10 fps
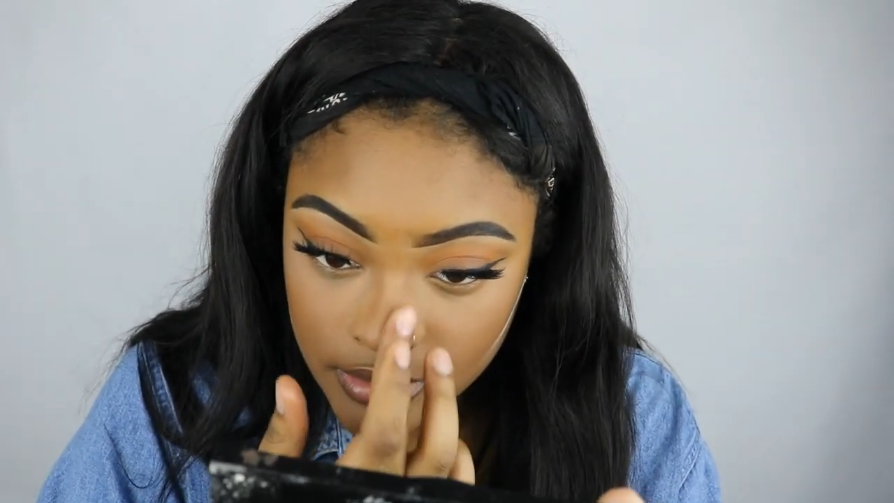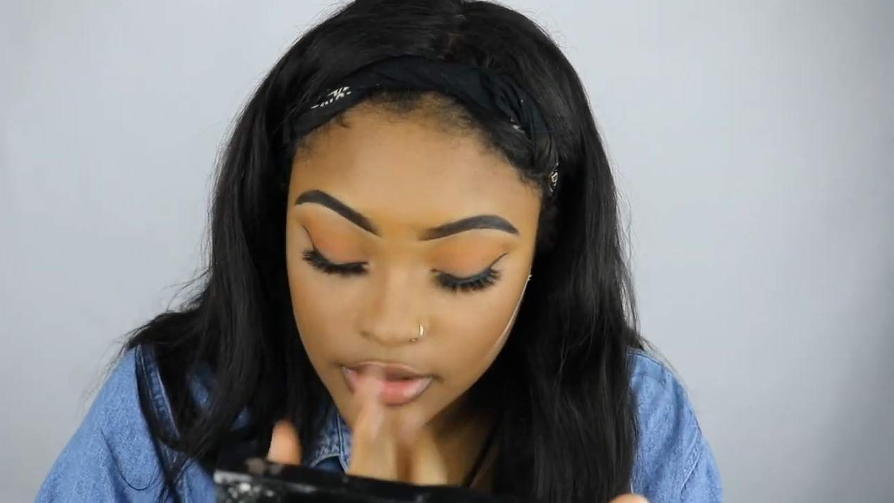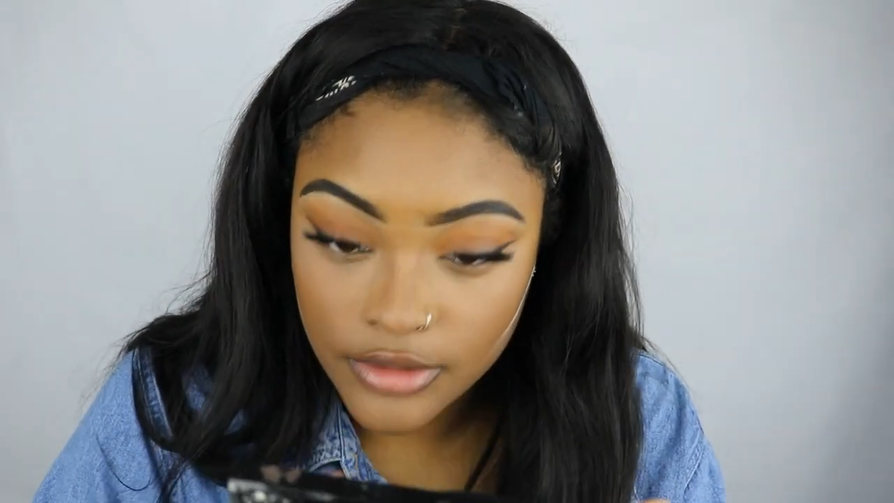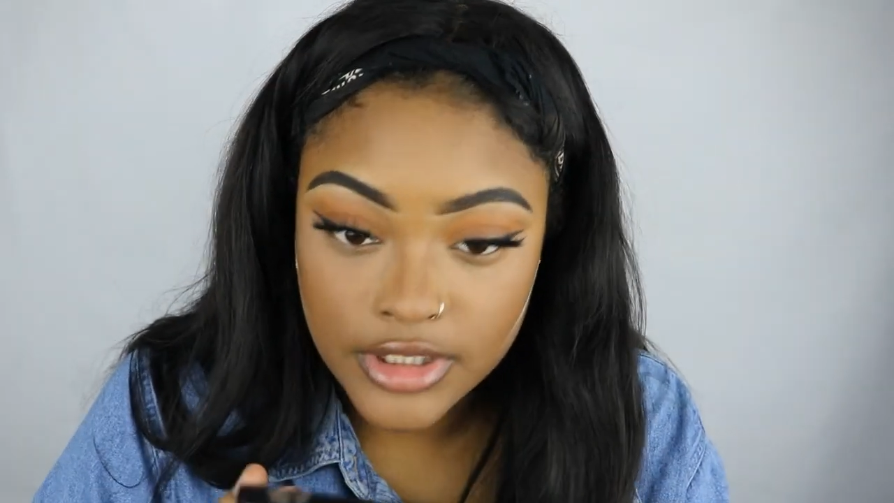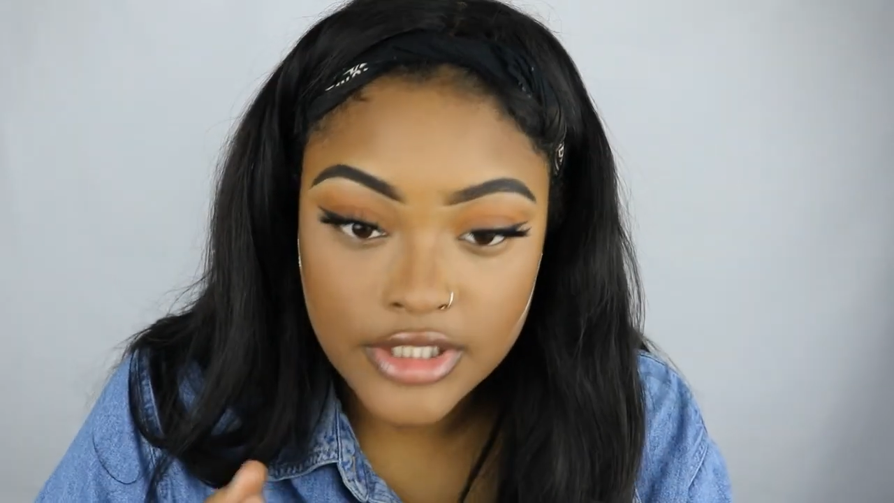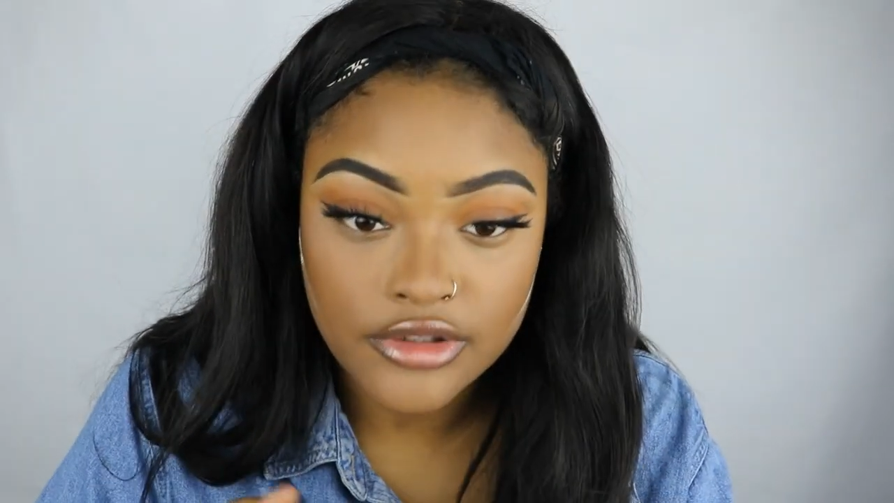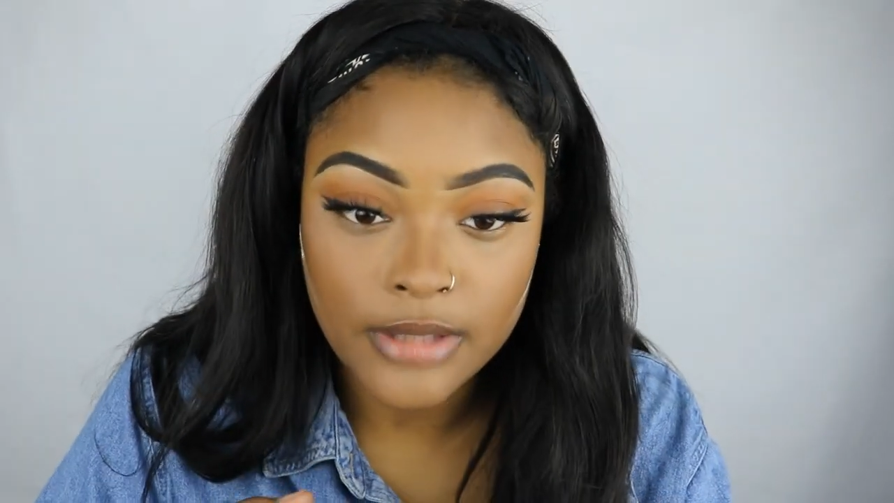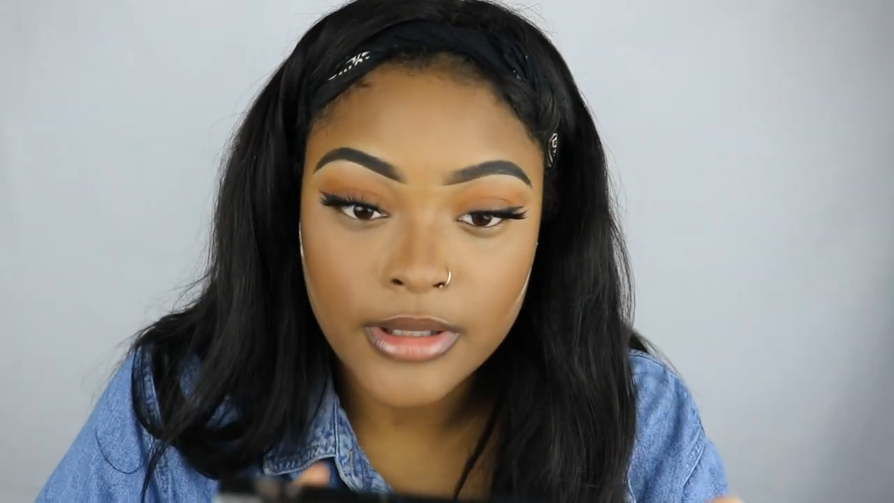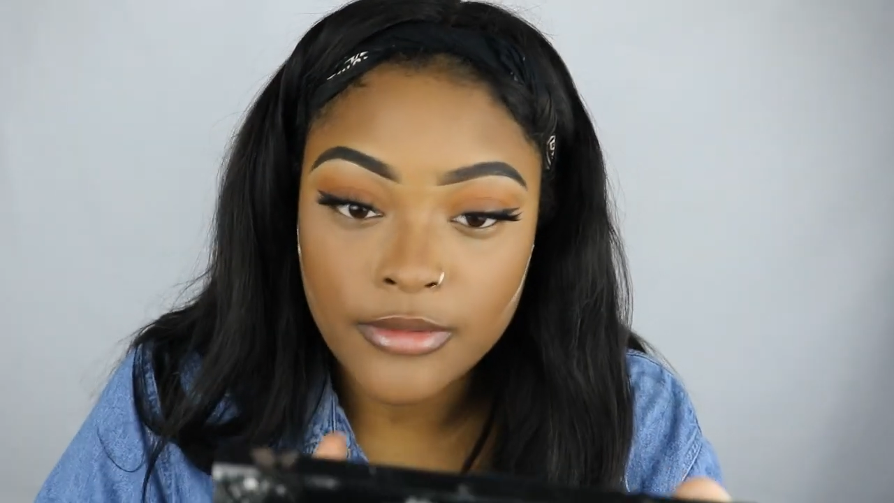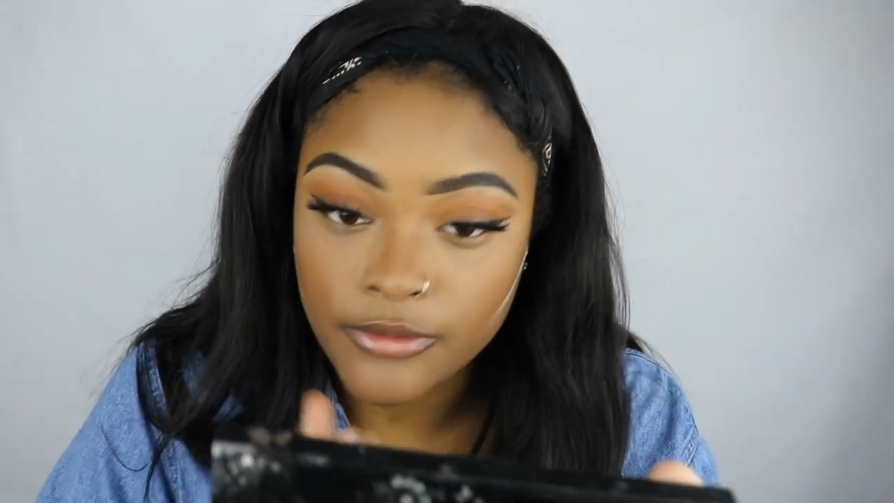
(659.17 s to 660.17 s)
utensil
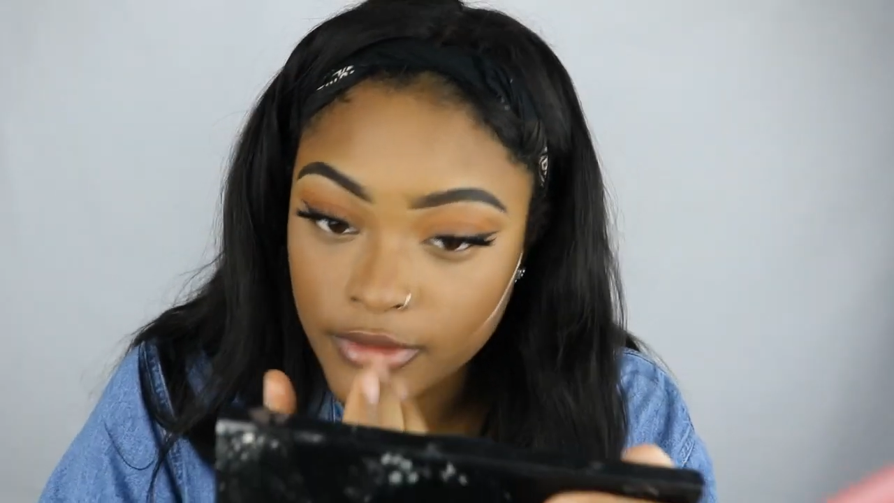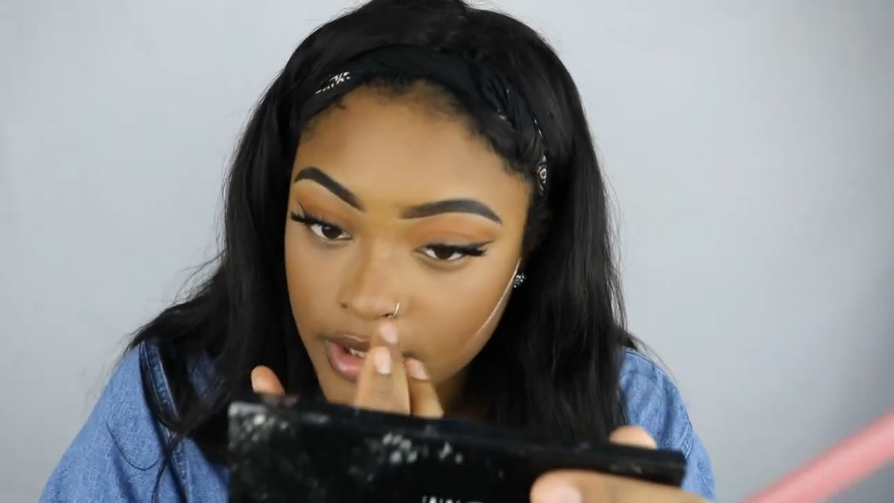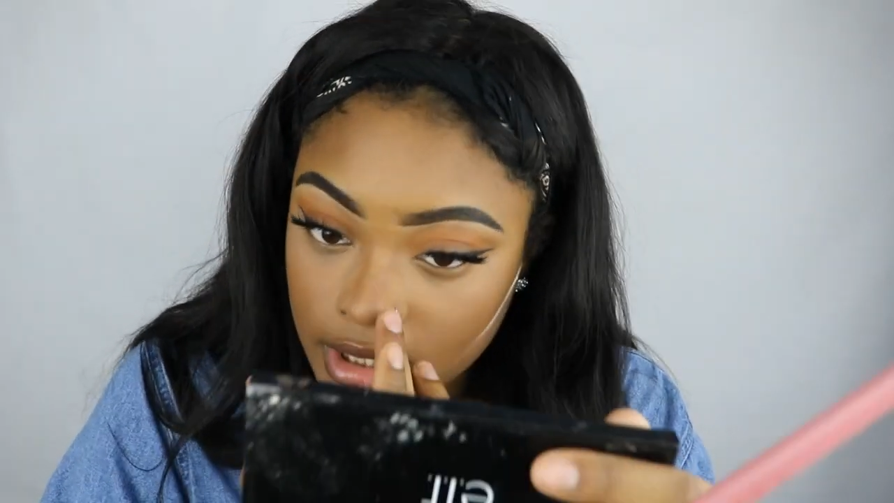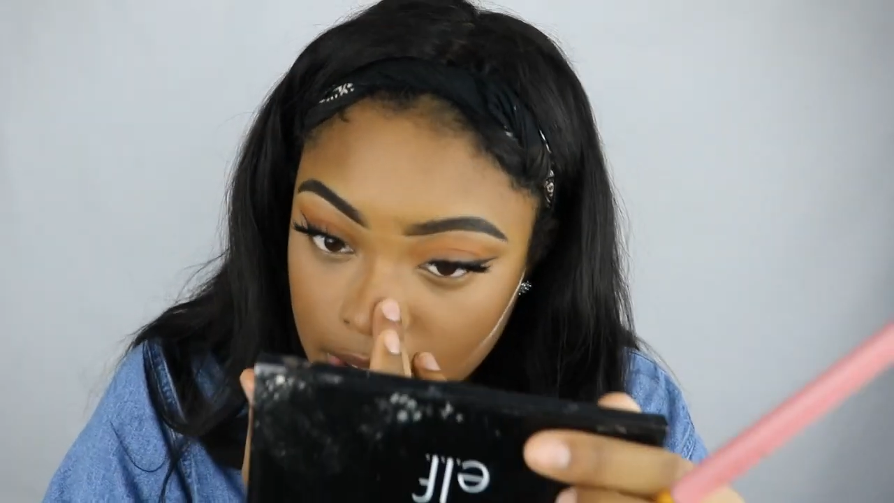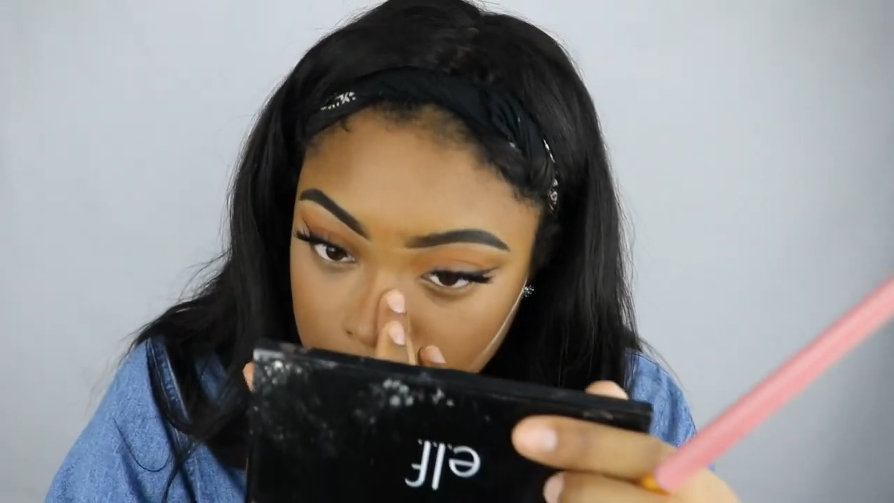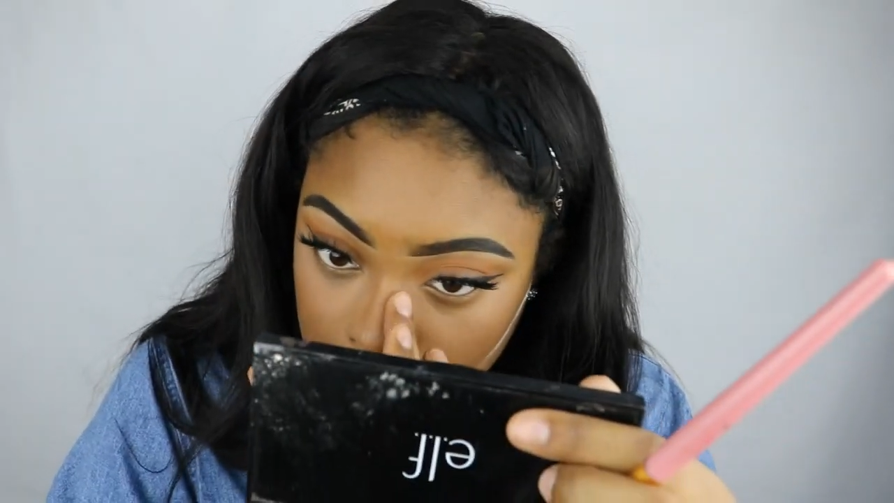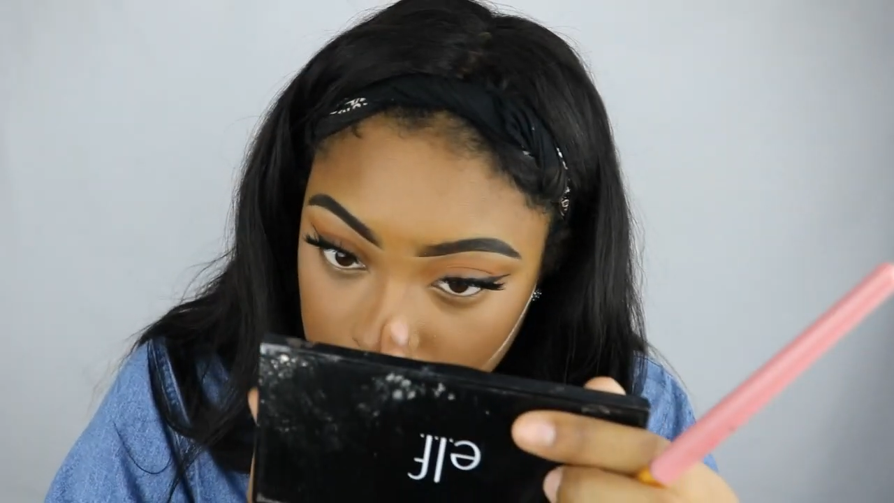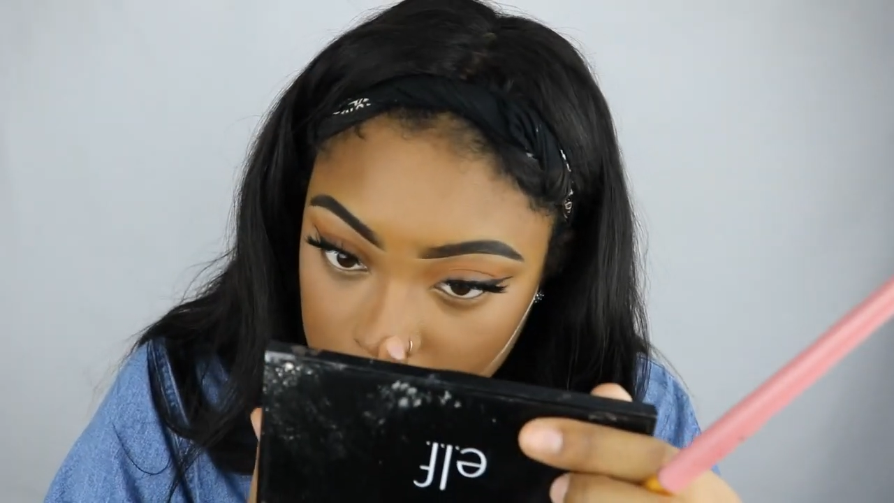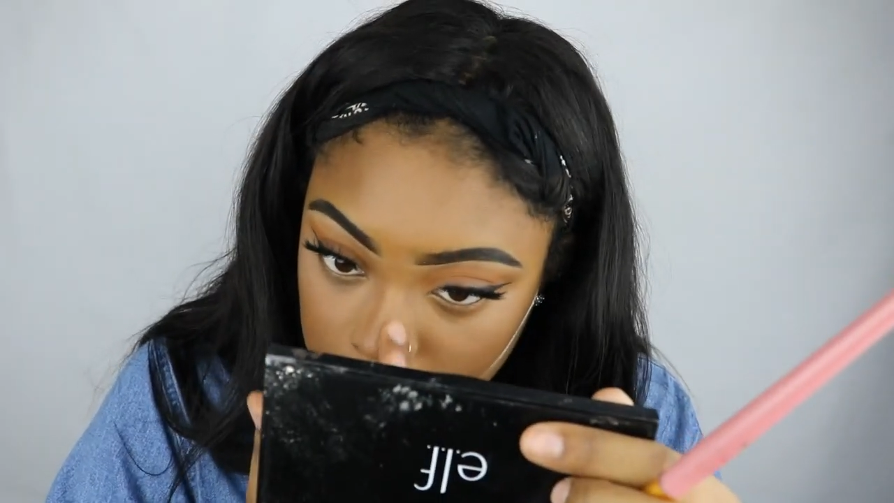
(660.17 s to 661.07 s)
that people forget about.